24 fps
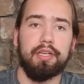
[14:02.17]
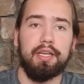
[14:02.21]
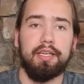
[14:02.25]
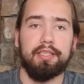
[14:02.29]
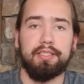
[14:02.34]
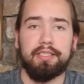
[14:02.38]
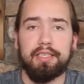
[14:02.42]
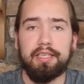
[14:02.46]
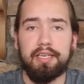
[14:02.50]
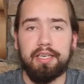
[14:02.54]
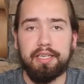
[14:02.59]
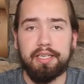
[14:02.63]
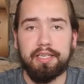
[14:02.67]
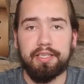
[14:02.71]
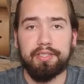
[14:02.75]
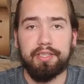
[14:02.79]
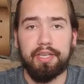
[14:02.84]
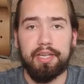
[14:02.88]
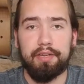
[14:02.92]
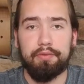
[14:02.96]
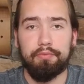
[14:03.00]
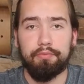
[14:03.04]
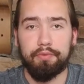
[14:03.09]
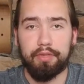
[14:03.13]
as it is
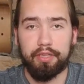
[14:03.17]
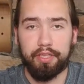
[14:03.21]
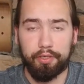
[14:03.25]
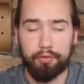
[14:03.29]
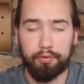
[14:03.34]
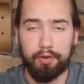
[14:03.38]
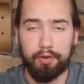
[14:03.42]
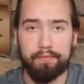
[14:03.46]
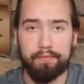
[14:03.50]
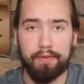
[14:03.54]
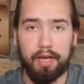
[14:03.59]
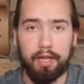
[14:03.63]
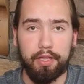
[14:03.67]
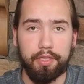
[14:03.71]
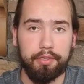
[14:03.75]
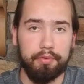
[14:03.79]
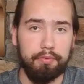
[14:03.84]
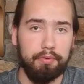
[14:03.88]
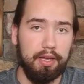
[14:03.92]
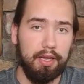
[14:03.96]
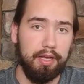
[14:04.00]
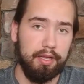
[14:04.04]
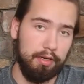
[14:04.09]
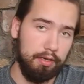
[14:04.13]
a really
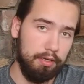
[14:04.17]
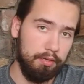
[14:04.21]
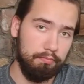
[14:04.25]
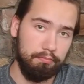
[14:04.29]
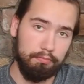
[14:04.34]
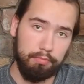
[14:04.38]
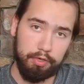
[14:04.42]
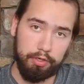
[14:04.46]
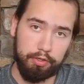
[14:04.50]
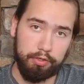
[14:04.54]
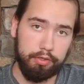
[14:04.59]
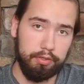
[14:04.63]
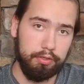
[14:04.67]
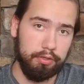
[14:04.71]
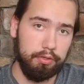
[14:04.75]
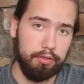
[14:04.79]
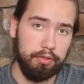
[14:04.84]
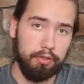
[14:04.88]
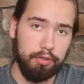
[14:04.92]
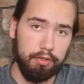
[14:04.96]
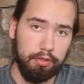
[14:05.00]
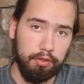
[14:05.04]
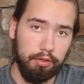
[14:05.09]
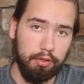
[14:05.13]
value at a much
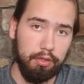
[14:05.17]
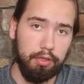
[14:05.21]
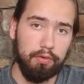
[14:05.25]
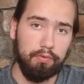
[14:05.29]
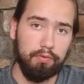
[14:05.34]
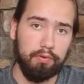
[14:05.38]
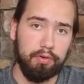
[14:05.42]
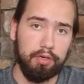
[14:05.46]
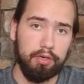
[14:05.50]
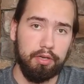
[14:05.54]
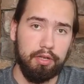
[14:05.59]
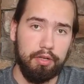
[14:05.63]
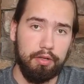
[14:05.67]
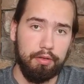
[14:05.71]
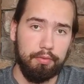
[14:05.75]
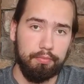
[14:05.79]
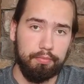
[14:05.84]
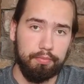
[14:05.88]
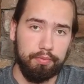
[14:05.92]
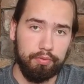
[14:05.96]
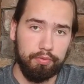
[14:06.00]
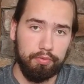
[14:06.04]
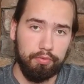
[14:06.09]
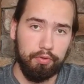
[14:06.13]
lower
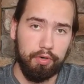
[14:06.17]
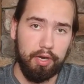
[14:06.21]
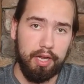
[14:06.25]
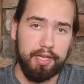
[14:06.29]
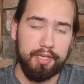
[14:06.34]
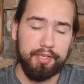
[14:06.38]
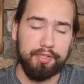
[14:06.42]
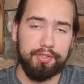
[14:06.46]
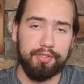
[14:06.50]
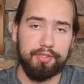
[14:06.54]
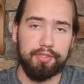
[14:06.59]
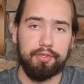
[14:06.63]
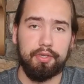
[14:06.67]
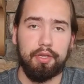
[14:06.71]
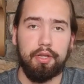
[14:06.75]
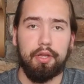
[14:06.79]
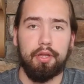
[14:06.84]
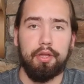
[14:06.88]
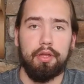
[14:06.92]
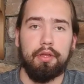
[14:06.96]
price.